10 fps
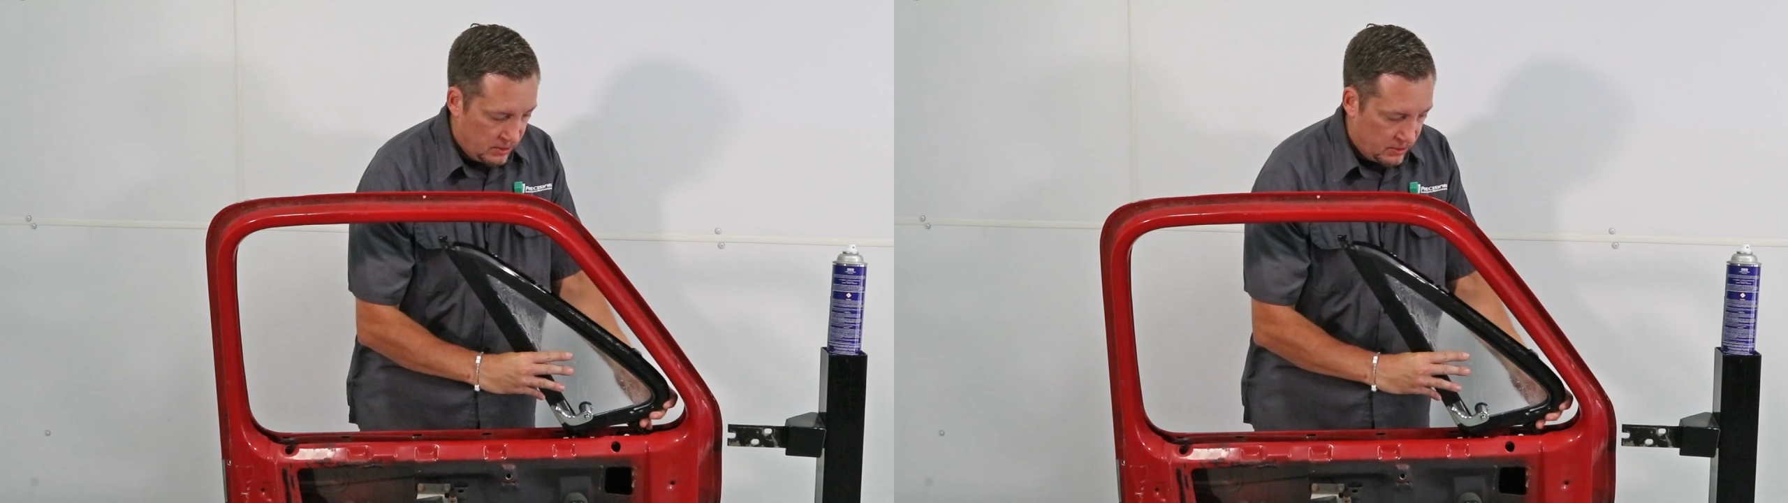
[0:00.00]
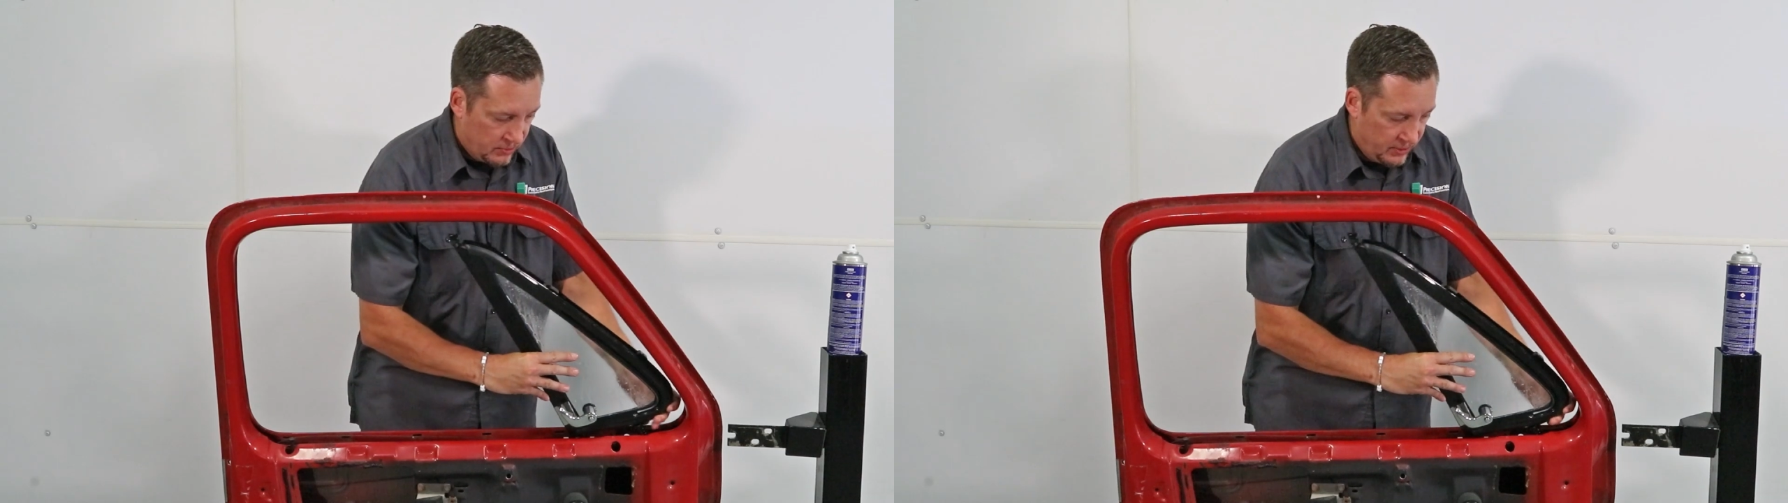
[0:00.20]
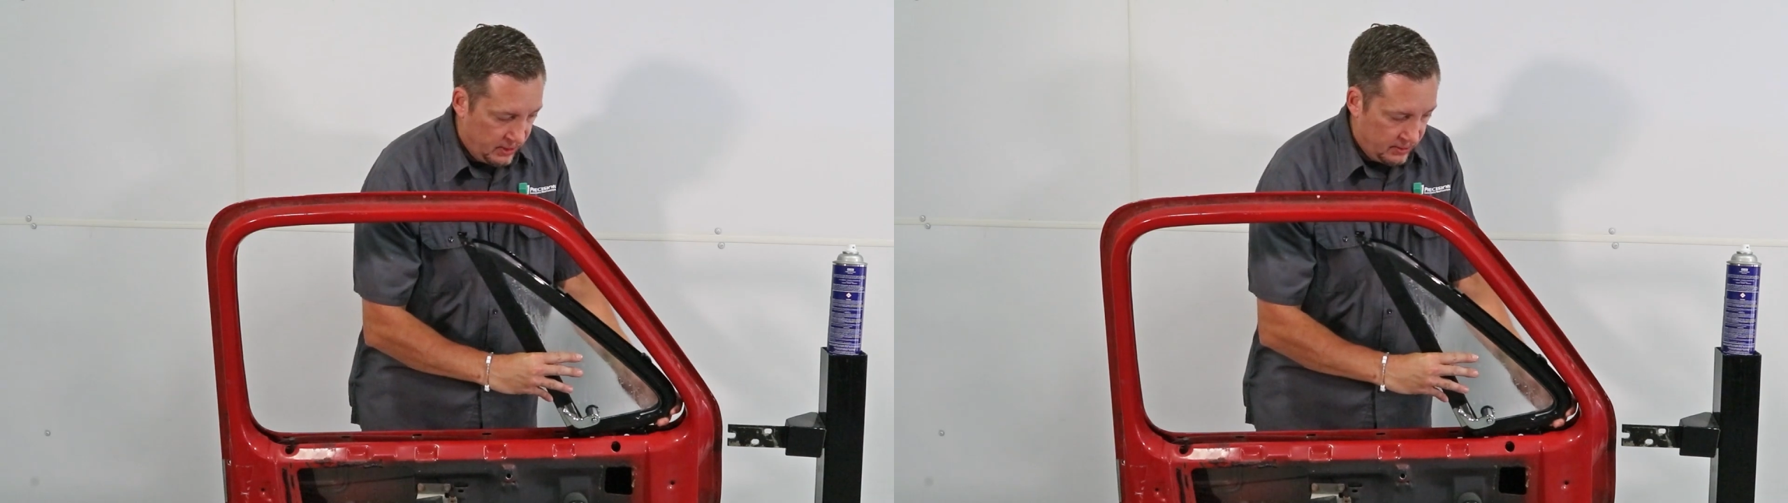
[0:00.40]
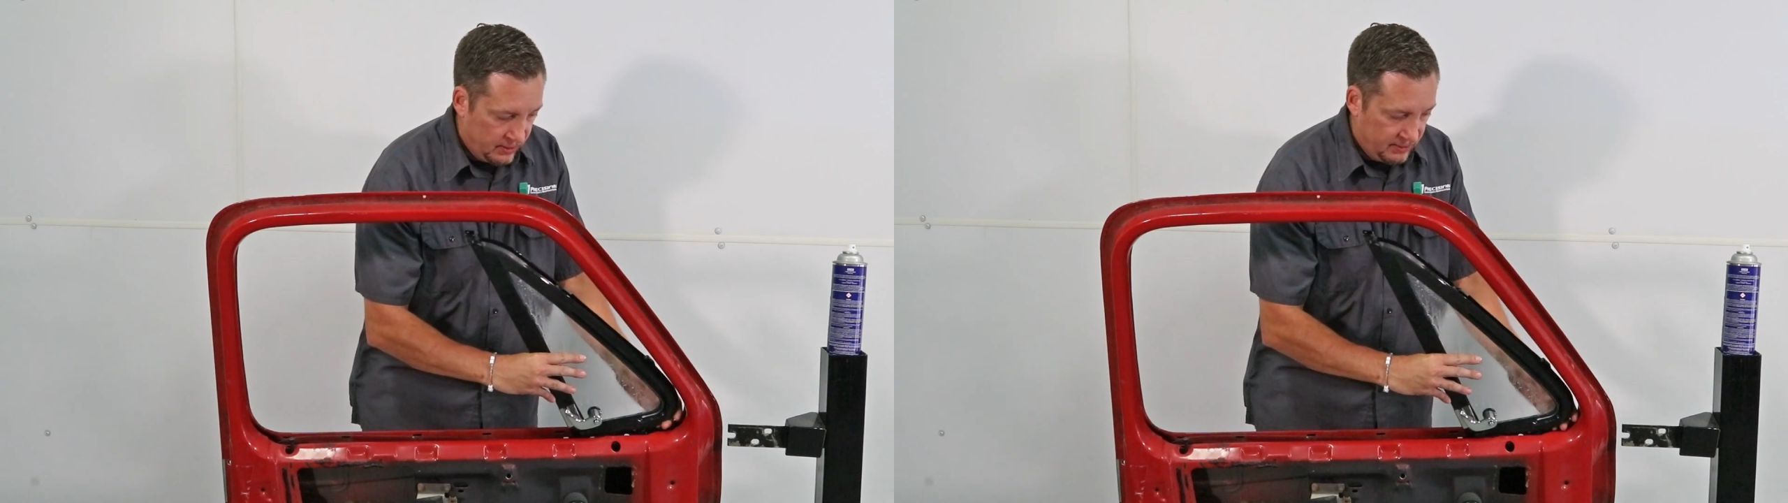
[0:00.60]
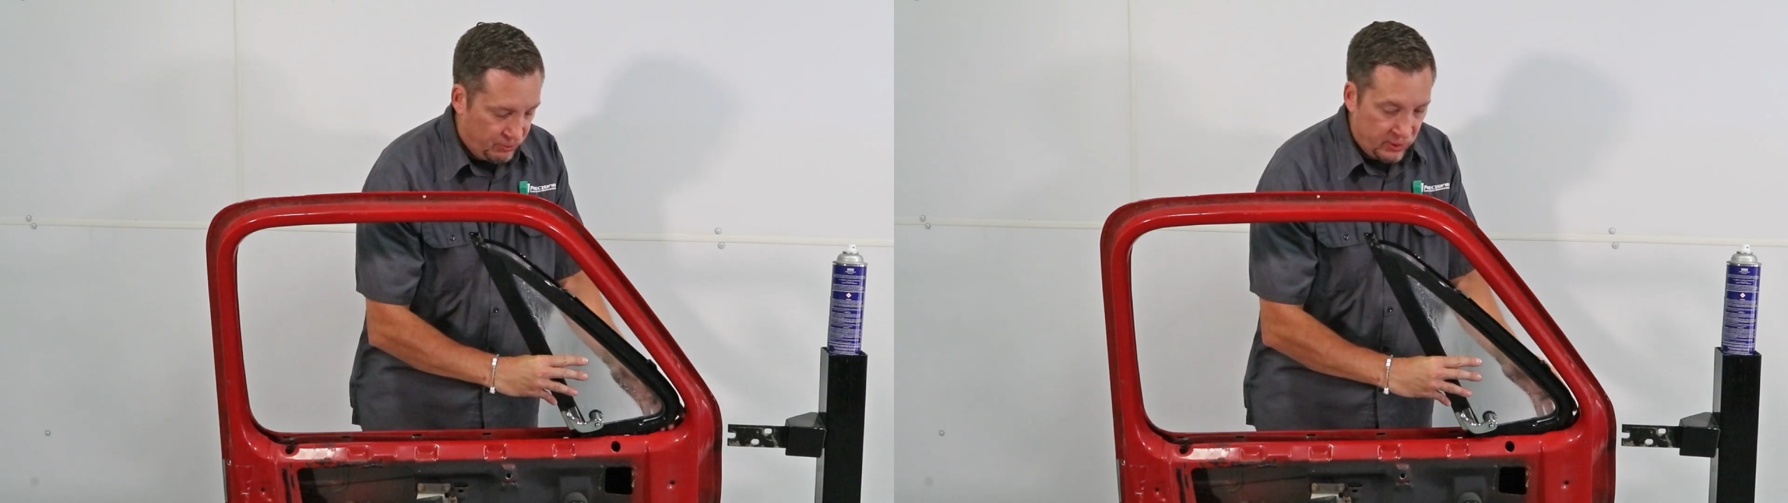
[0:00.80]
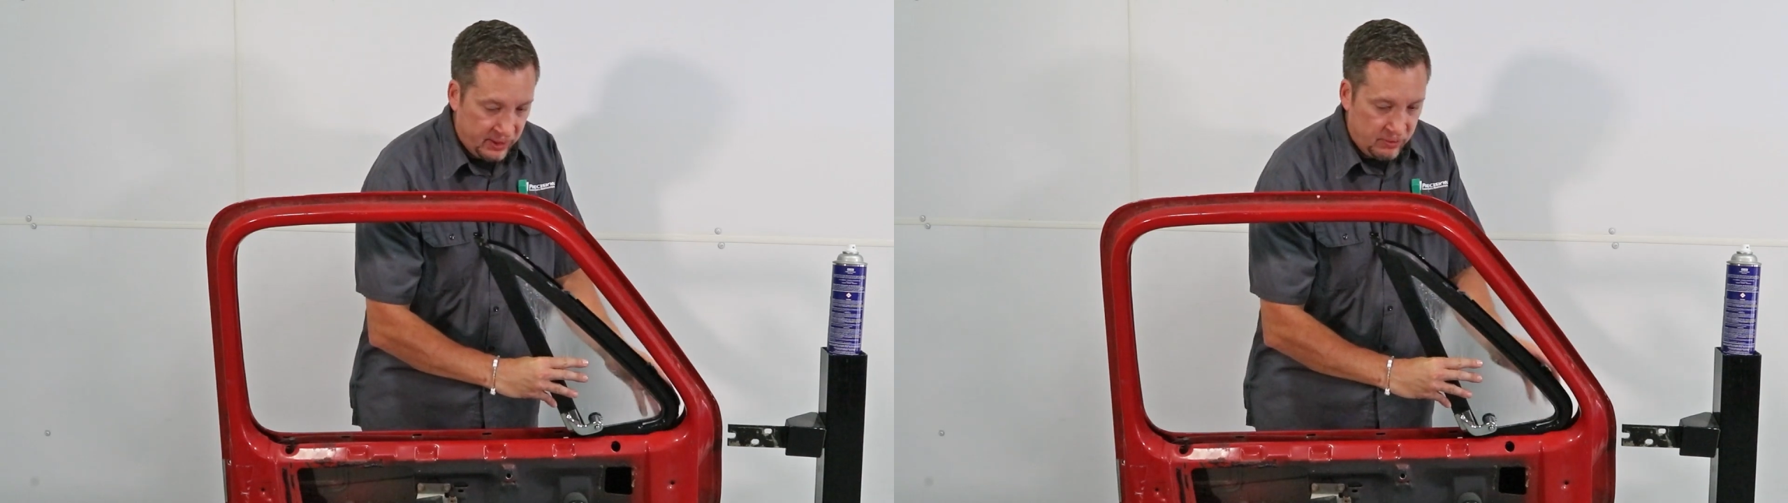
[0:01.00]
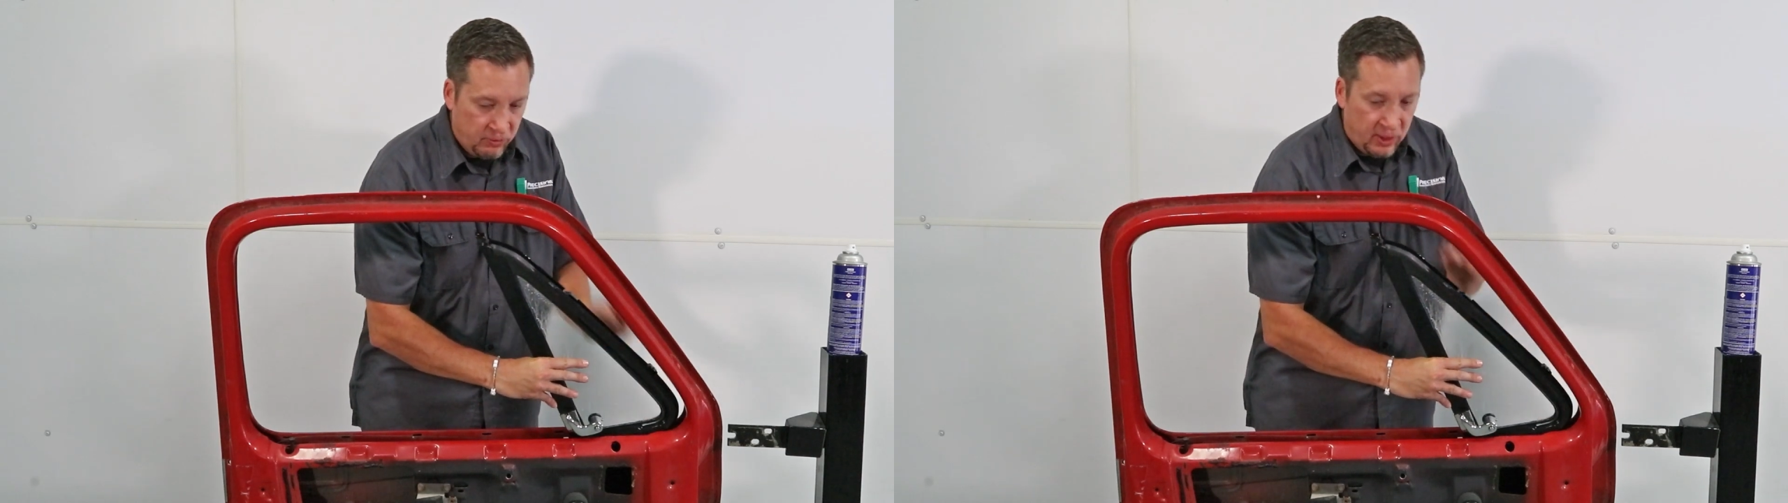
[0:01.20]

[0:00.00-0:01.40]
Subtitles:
When you get to this point,